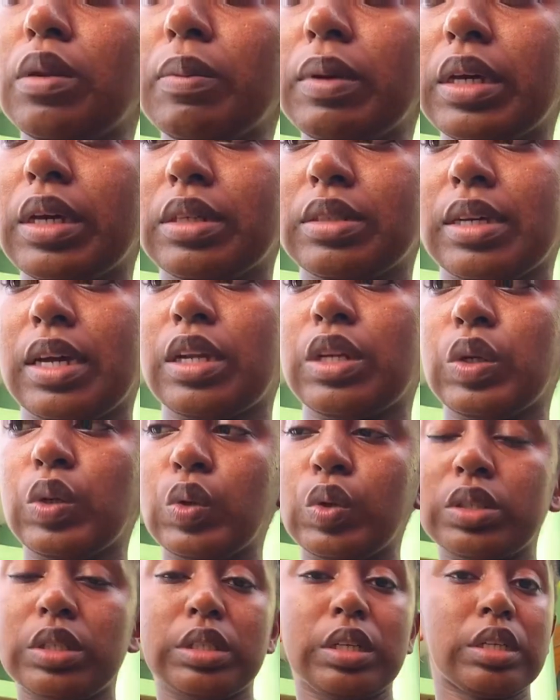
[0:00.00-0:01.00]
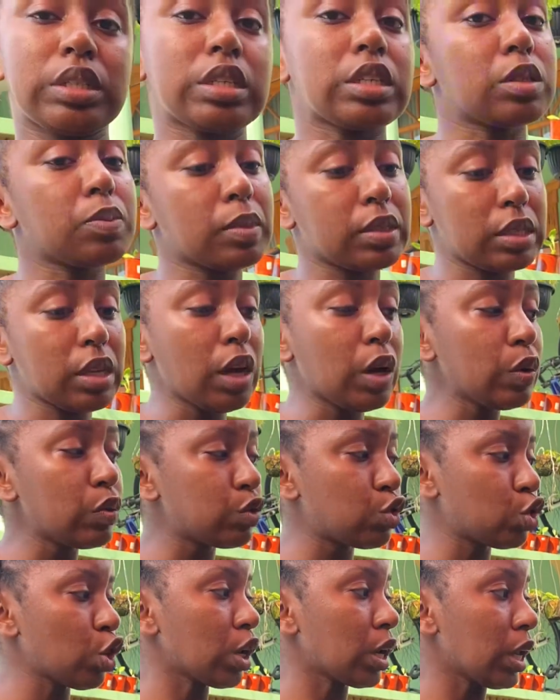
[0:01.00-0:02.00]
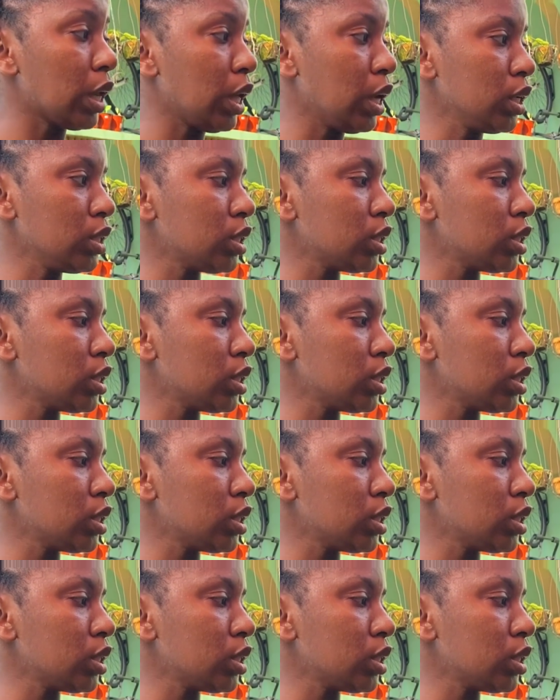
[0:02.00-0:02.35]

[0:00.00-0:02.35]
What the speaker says: because I know it's not just myself struggling.